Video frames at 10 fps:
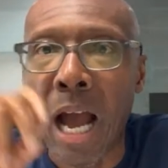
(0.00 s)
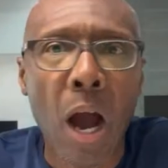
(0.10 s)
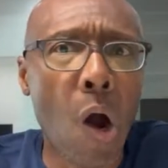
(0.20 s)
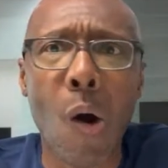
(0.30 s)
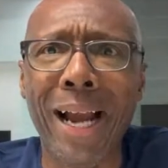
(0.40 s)

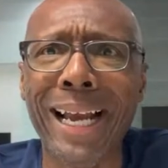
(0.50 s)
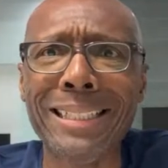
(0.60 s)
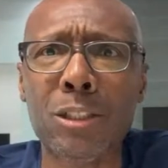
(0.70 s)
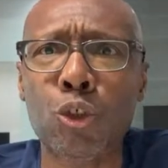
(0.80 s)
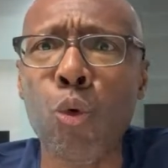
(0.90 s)
Oh, I
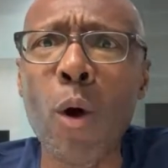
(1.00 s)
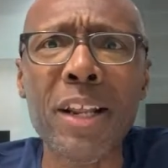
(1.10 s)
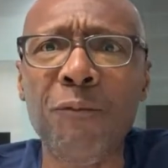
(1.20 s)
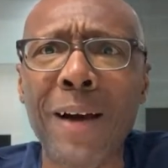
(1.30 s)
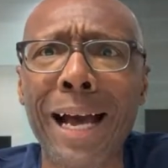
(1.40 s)
got
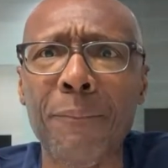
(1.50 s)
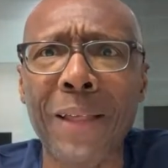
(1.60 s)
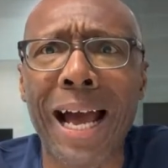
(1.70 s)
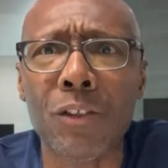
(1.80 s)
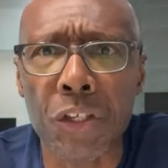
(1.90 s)

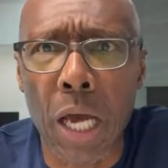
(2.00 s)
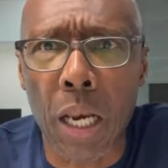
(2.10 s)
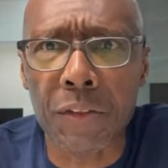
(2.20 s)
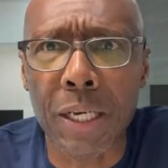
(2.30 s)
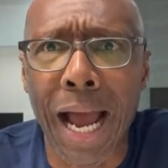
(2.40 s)

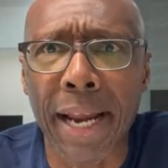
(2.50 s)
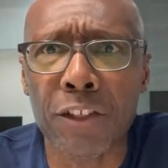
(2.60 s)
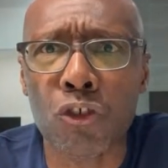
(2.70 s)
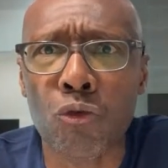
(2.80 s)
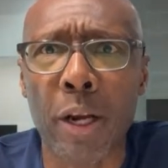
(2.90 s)
$25,000 in high
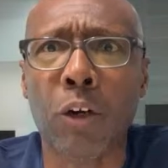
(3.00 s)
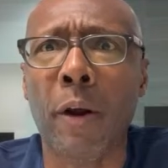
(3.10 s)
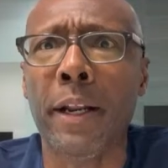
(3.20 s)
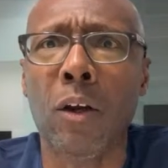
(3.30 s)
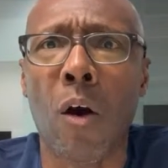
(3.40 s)
interest rate
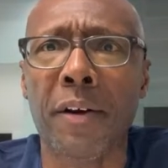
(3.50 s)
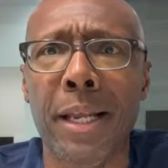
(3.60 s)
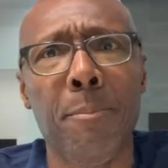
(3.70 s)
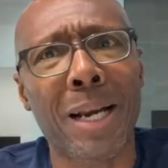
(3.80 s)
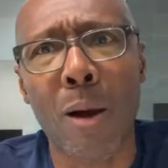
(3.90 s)
credit card
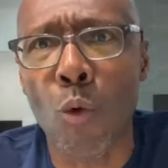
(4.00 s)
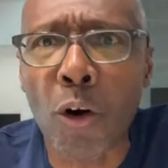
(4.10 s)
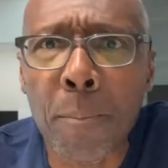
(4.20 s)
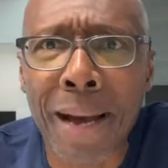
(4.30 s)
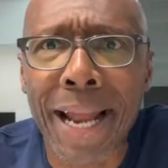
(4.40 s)
debt, but I
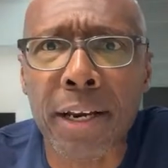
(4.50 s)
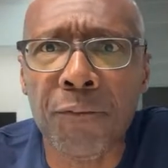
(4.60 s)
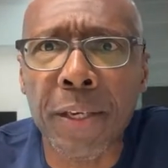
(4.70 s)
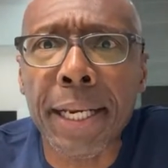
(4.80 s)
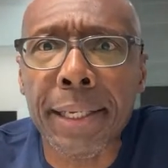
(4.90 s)
want to buy
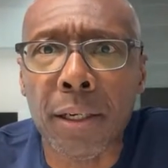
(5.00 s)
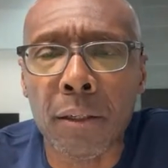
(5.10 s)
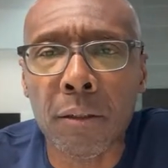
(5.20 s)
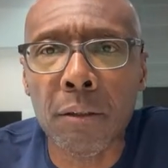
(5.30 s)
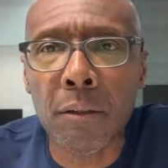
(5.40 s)
NVIDIA.
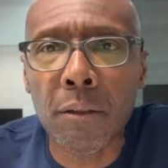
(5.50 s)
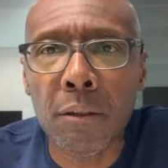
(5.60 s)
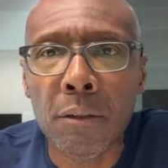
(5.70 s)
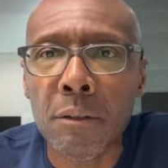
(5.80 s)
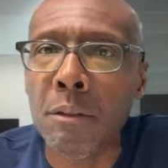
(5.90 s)

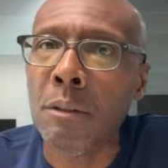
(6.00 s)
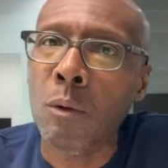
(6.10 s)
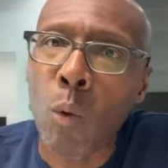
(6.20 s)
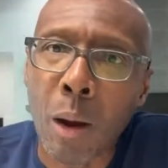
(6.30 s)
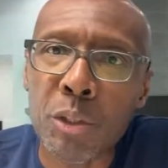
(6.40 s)

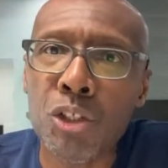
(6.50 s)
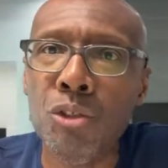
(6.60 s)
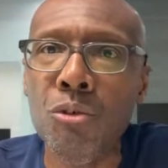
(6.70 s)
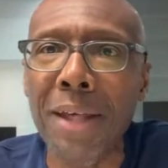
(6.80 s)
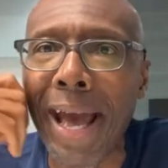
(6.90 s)
Why would you
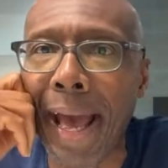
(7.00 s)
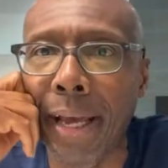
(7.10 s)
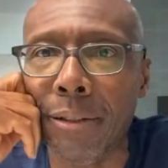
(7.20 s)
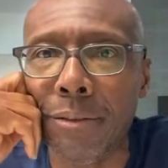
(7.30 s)
do that?